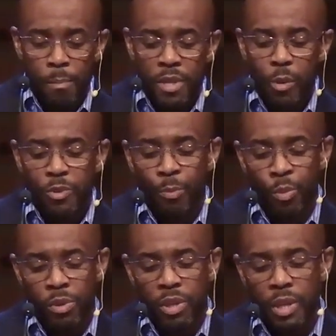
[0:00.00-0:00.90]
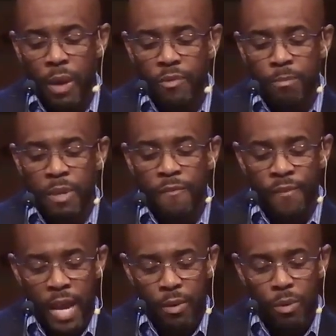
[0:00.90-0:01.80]
but it was brutal enough to be
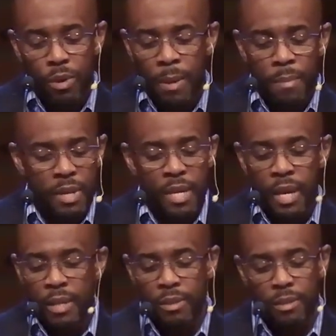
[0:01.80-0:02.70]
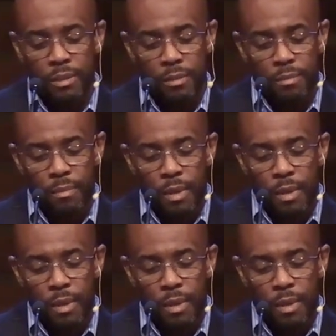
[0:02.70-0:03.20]
fatal in many cases.